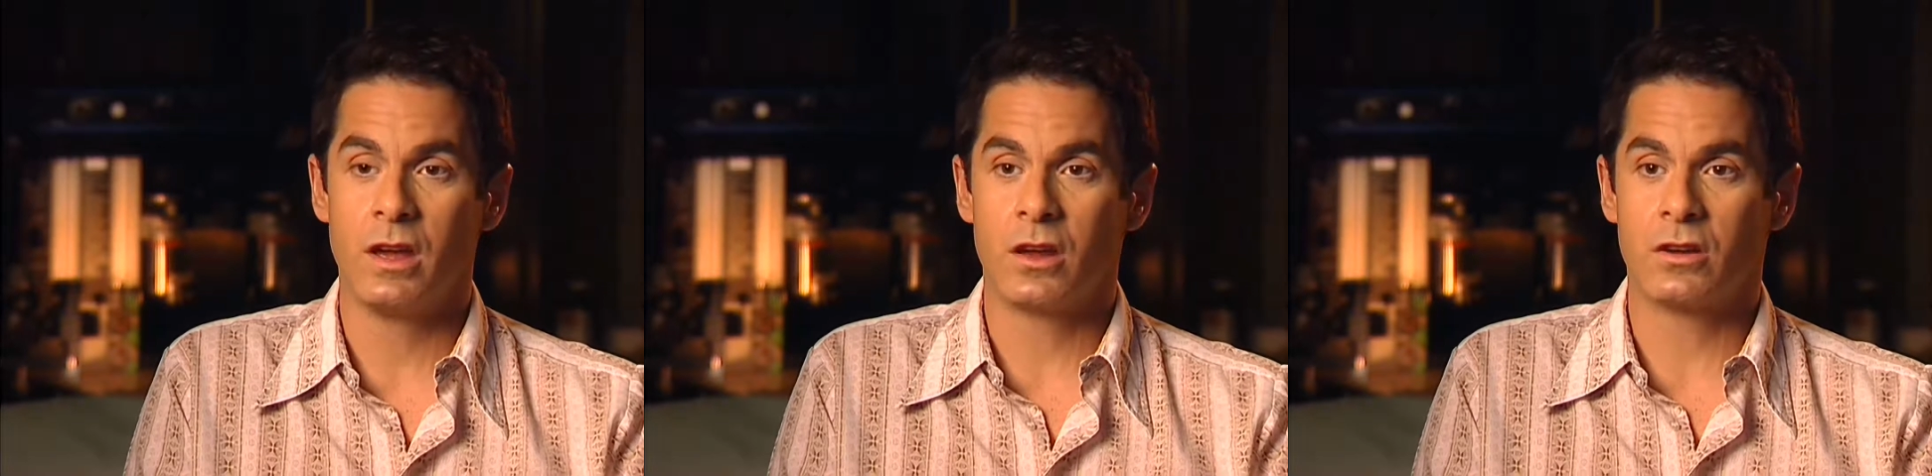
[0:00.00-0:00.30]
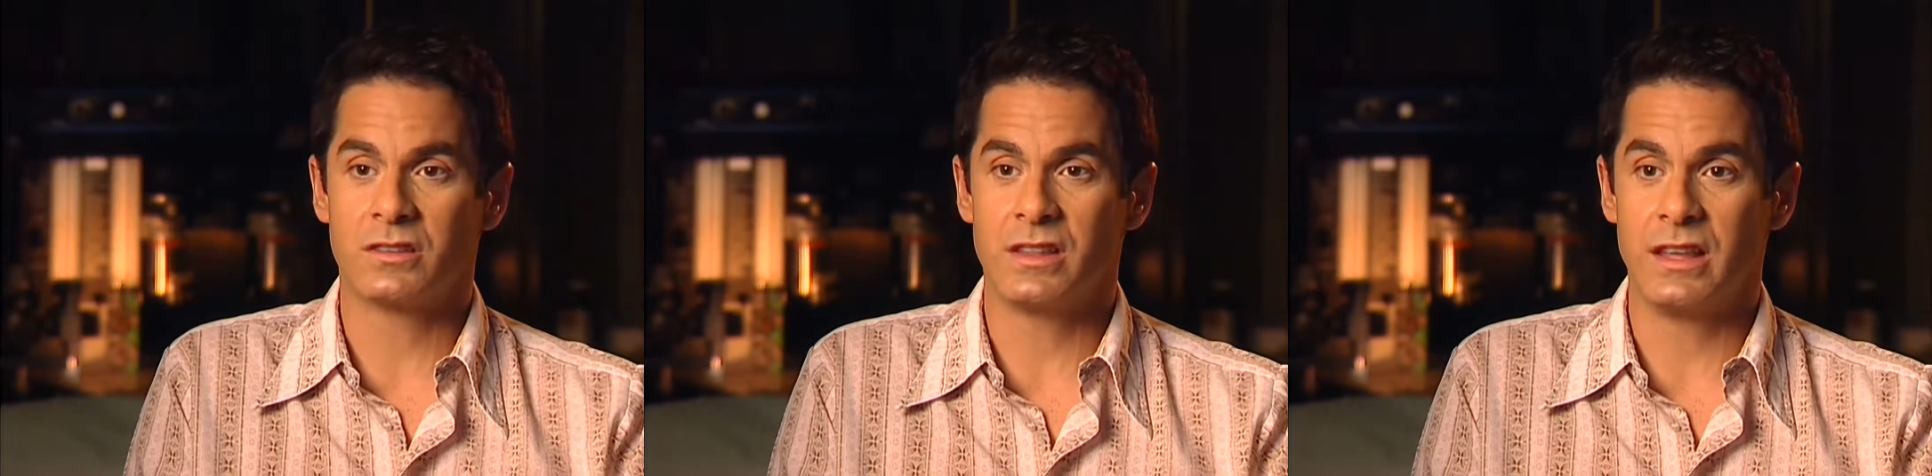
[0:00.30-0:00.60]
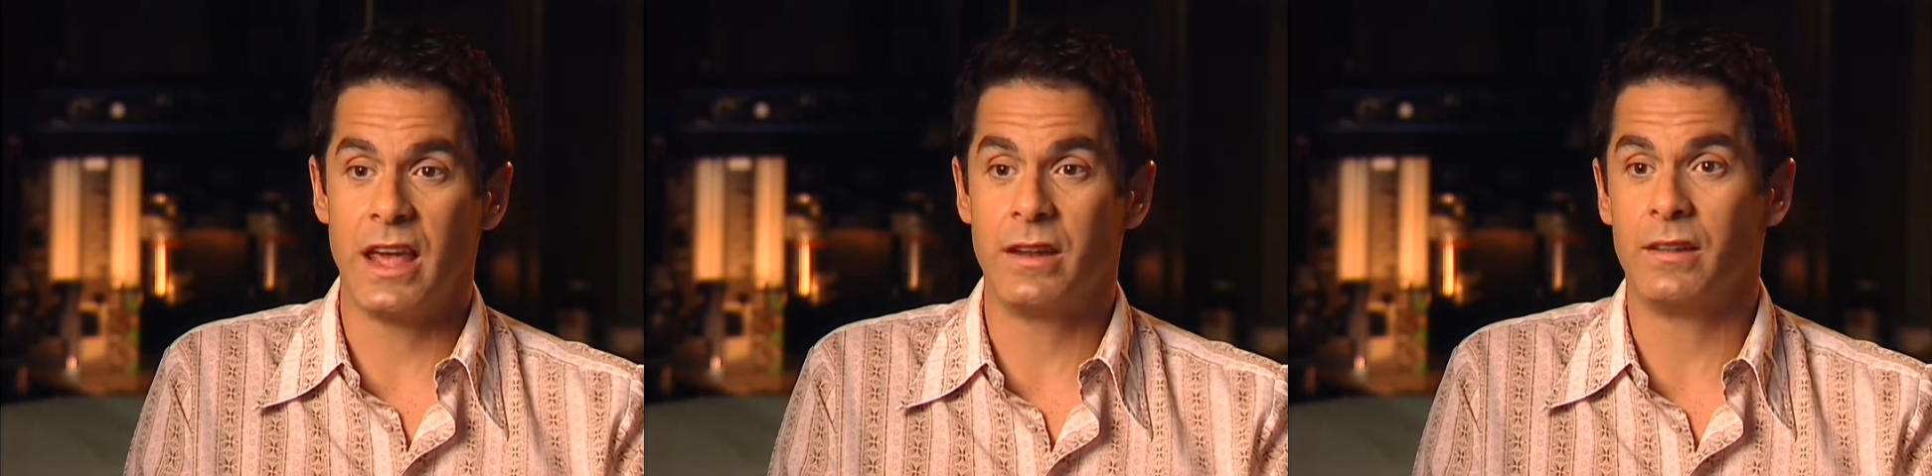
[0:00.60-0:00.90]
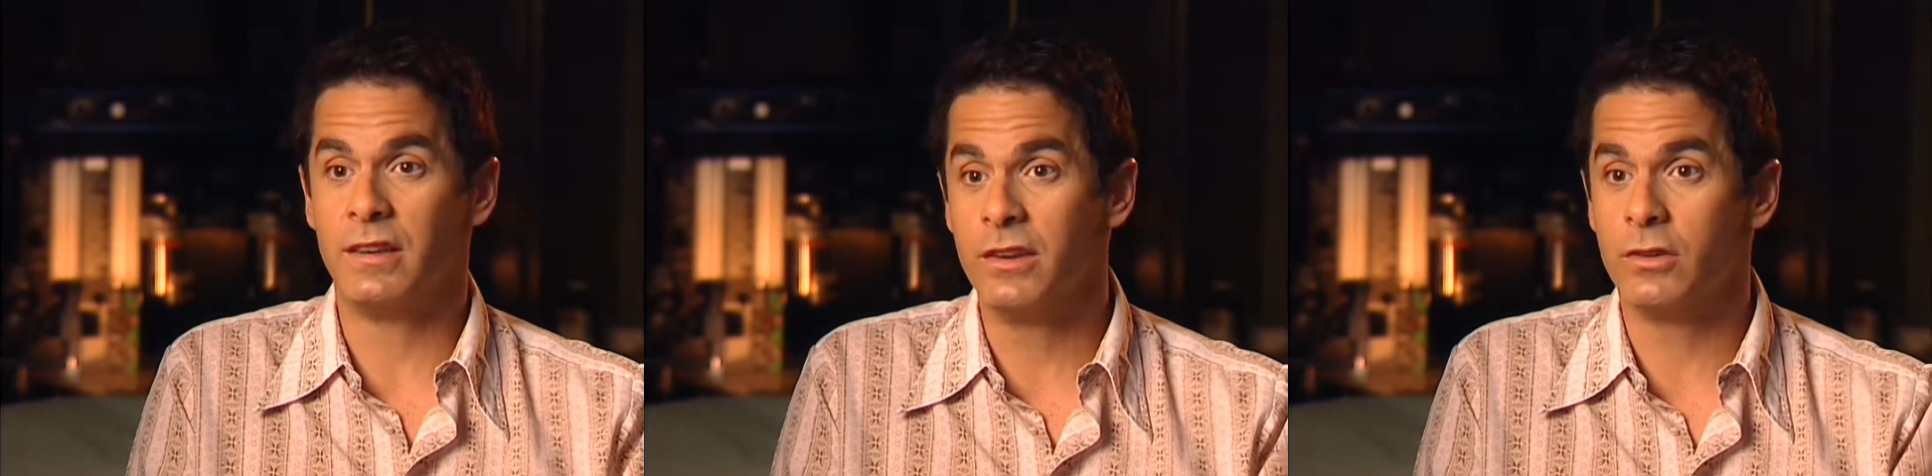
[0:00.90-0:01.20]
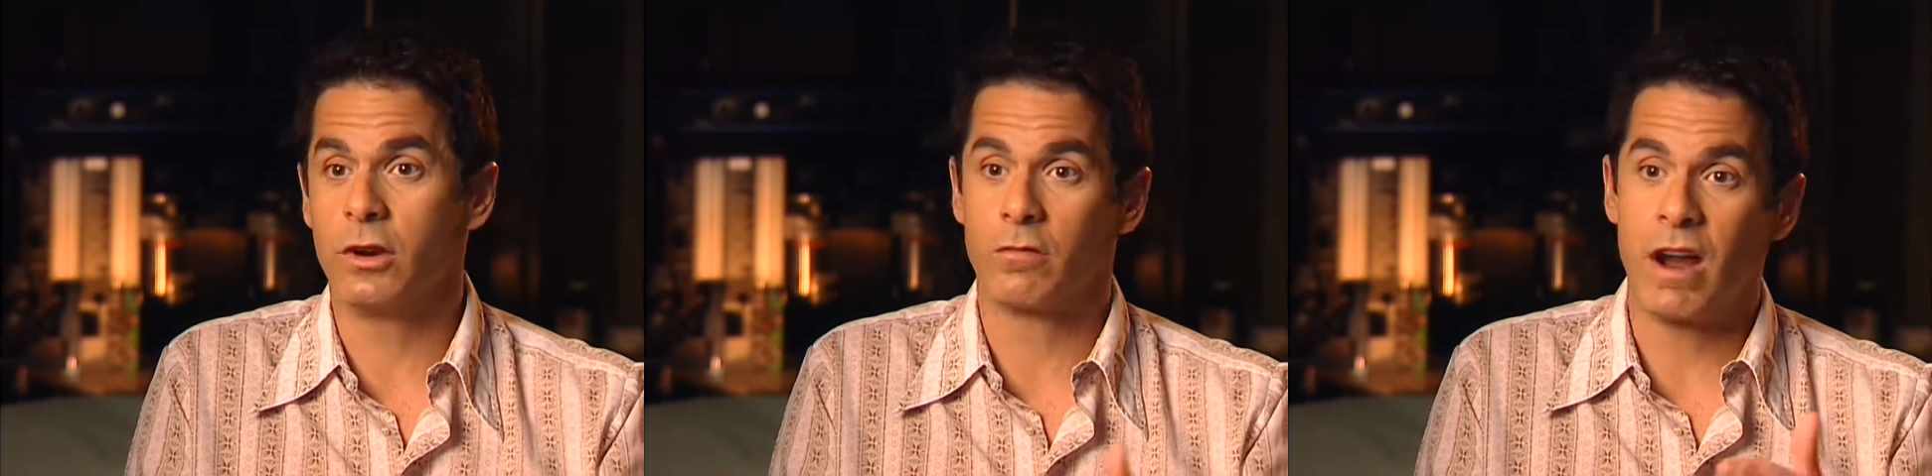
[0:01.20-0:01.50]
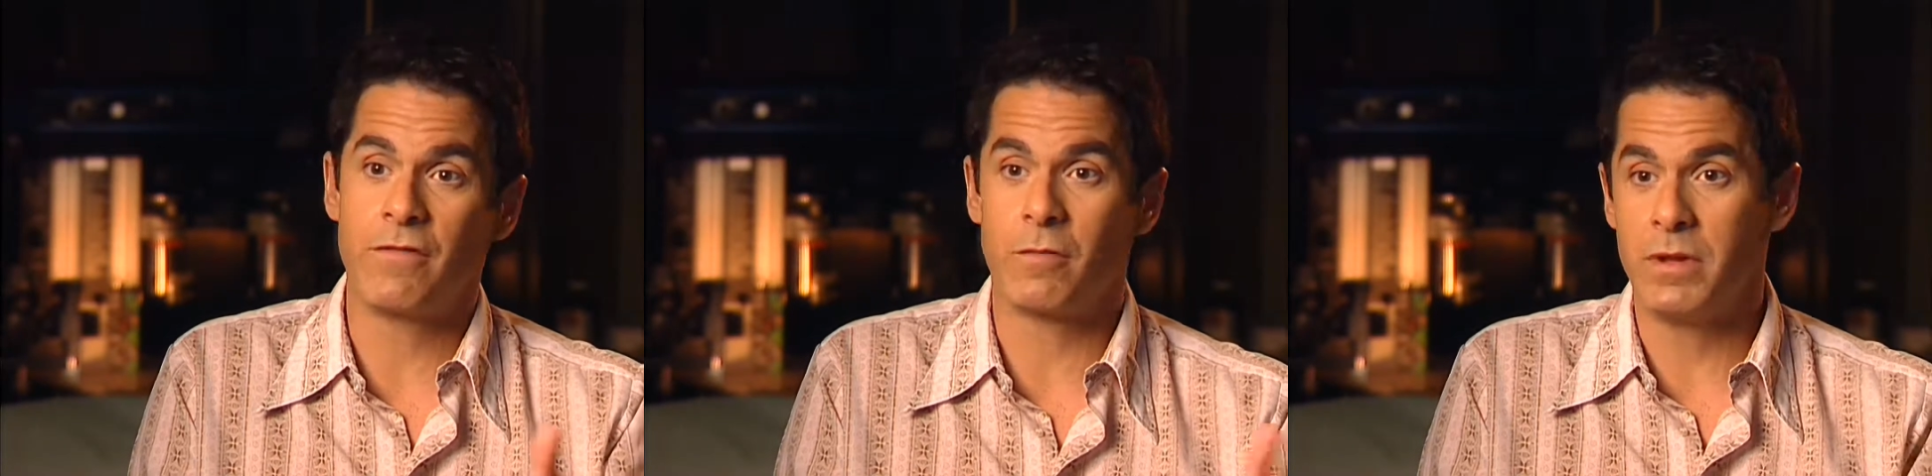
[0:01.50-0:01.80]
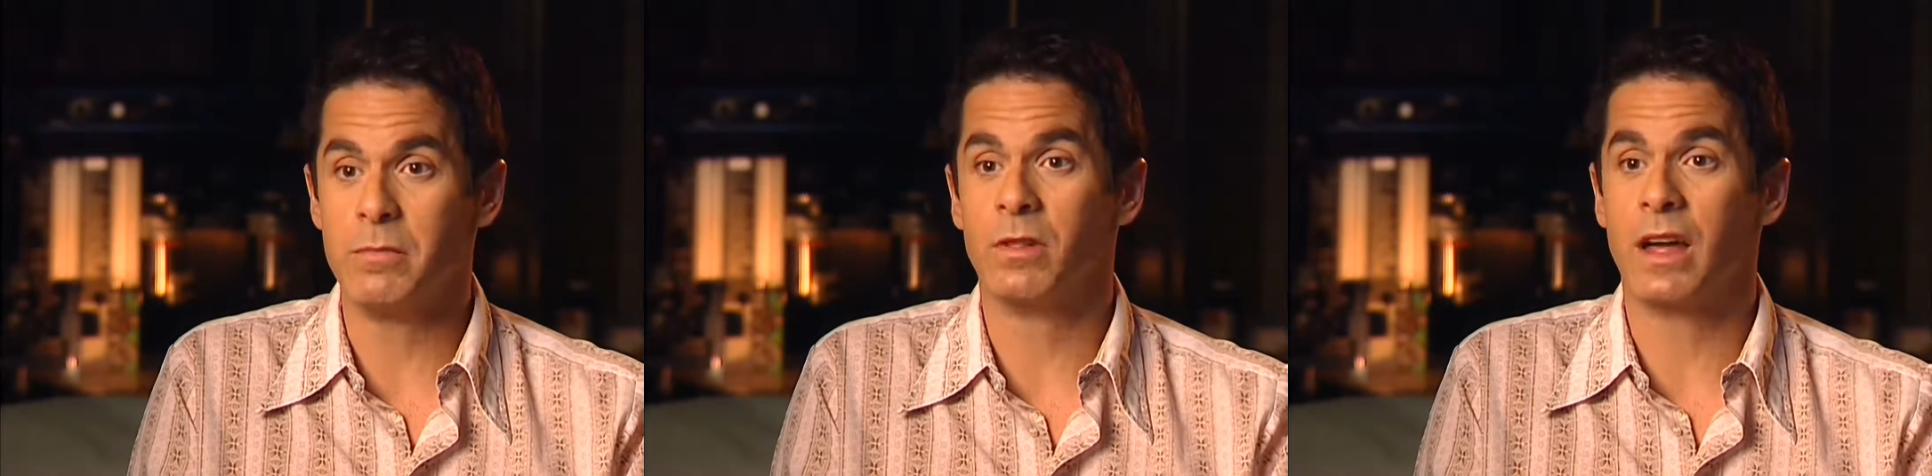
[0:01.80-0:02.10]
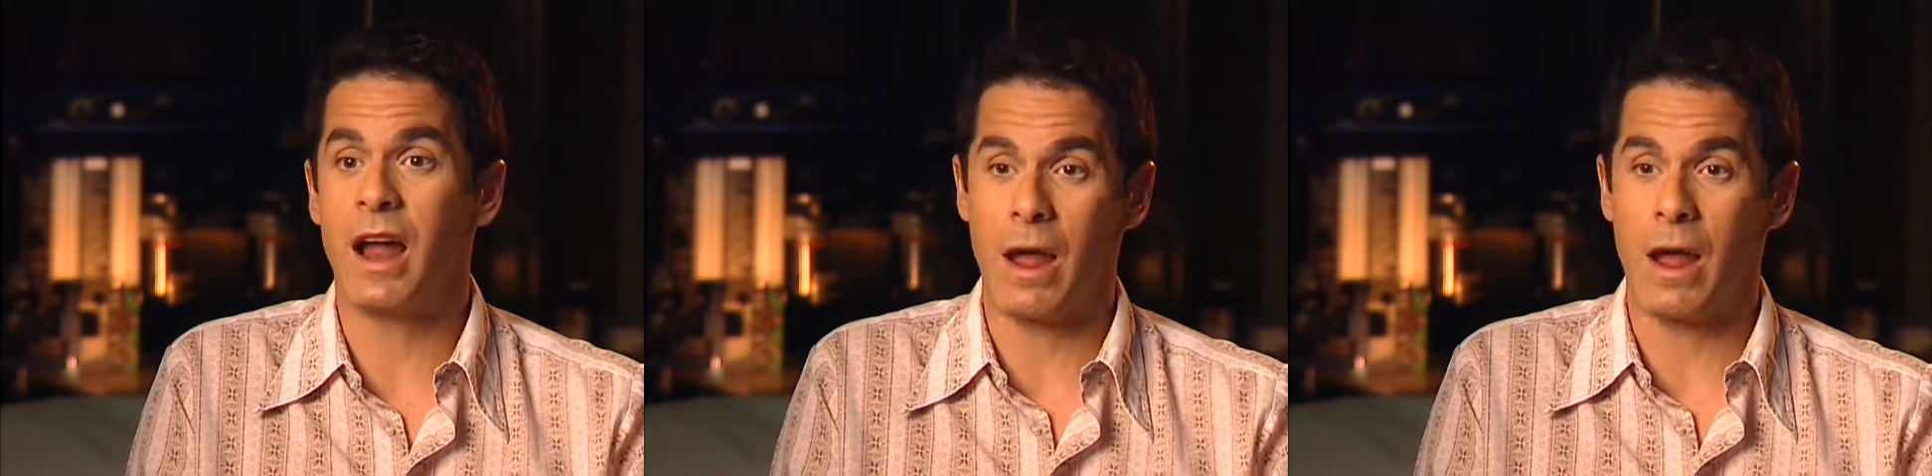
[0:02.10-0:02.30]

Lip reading: because in the end it's easier to write for people that,